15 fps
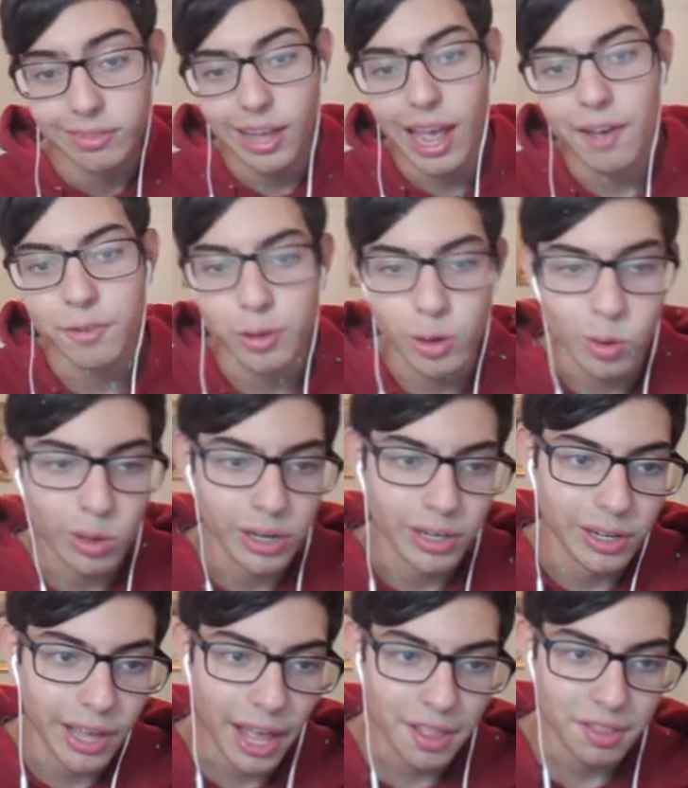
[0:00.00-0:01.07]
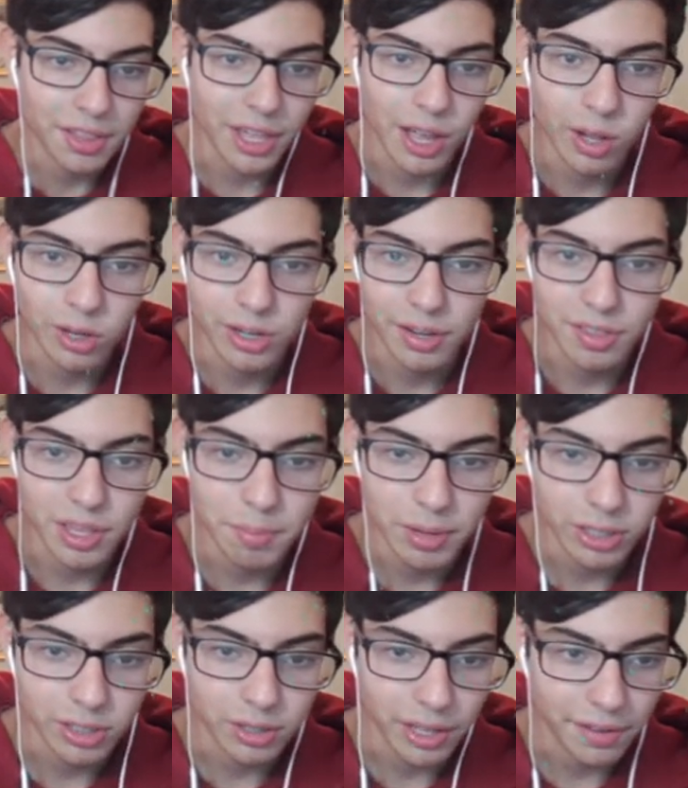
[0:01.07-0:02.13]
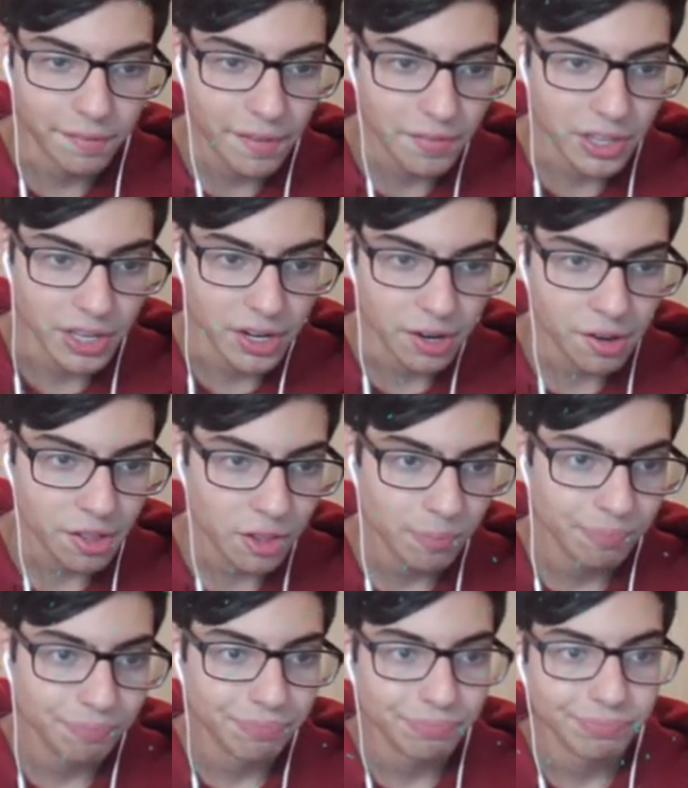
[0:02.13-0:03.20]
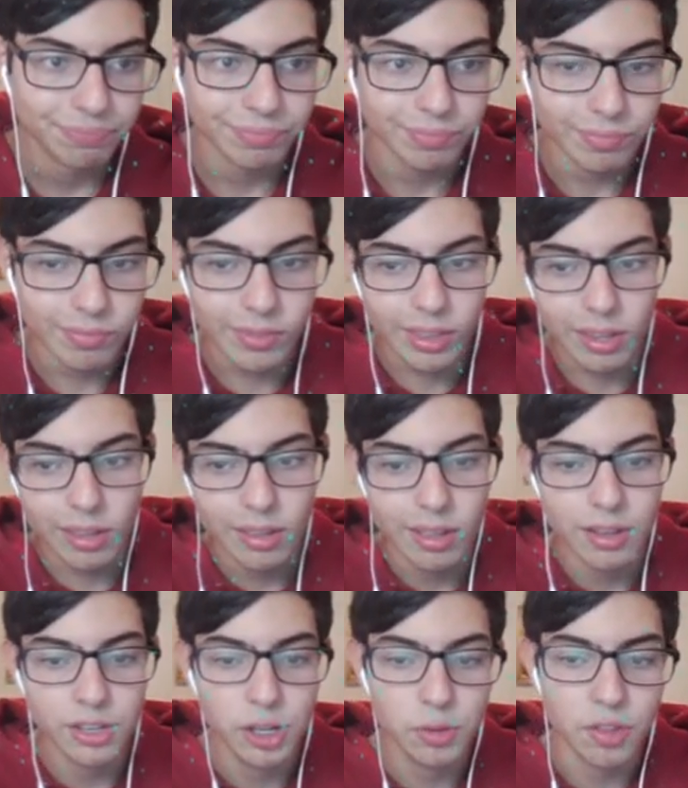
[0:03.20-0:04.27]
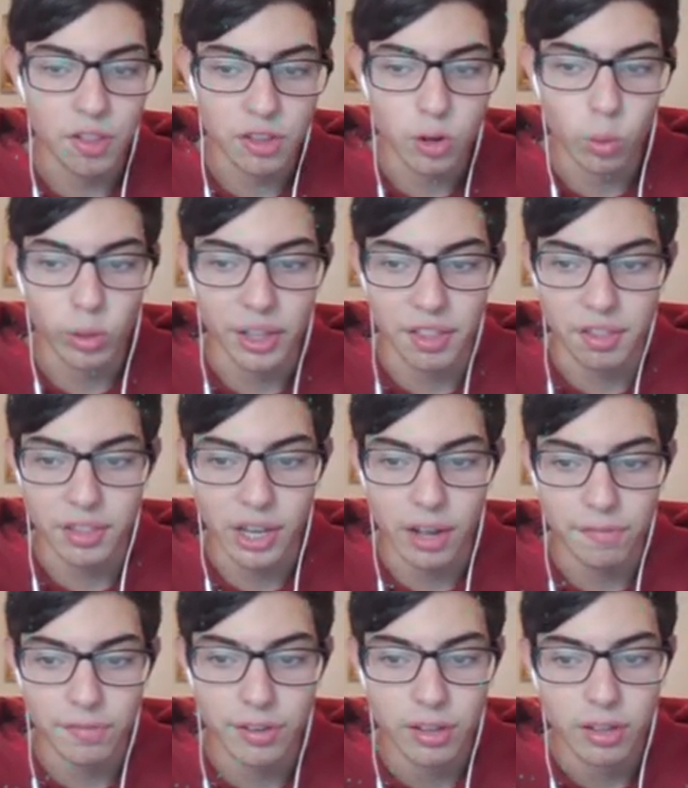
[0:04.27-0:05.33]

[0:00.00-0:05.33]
I haven't recorded NCL or a Teambuilder in like 50 years due to school and stuff.